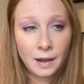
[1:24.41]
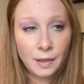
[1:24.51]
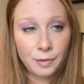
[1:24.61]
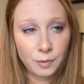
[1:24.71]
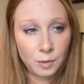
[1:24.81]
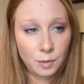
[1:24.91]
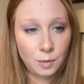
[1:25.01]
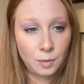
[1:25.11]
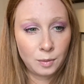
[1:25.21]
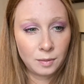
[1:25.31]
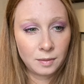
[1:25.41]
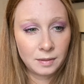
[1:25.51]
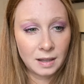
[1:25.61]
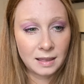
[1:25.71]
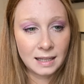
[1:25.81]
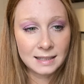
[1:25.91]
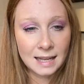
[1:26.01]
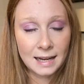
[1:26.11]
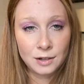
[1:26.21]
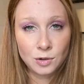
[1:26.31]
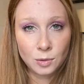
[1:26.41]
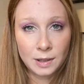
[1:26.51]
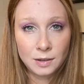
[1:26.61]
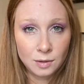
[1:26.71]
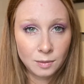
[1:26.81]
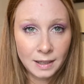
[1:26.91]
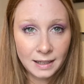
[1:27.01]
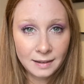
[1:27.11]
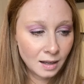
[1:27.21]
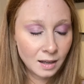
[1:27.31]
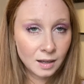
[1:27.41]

through the things I enjoy doing.